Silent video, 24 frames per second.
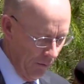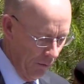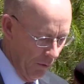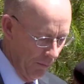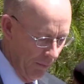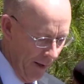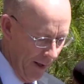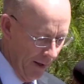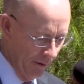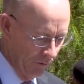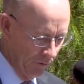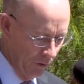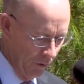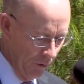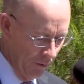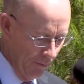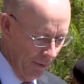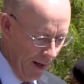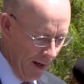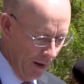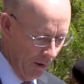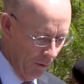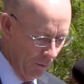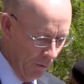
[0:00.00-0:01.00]
will be a
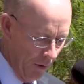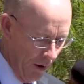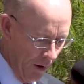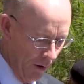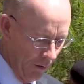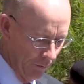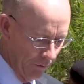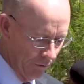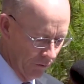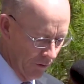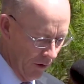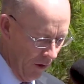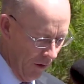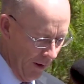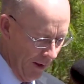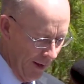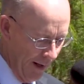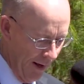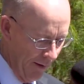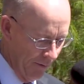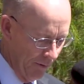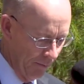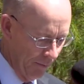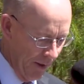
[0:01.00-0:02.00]
2-mile walk
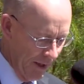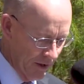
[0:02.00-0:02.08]
starting at the